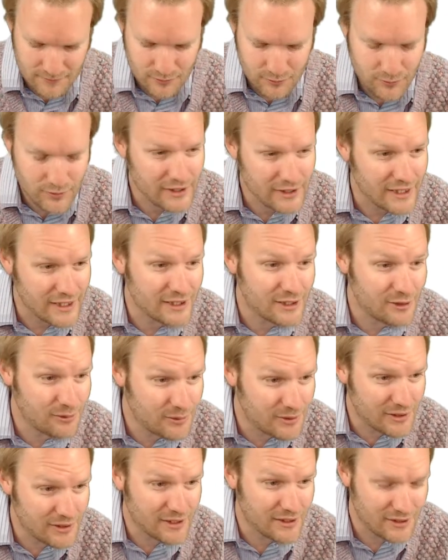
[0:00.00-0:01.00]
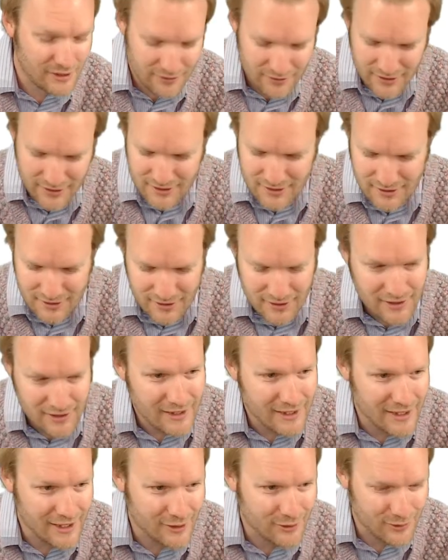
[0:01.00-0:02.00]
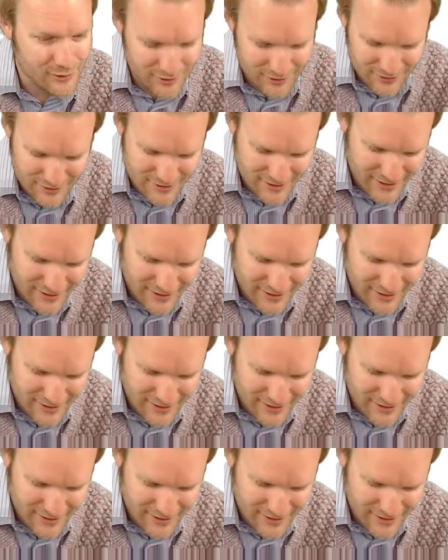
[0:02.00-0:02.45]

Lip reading: we'll get there, right? Equals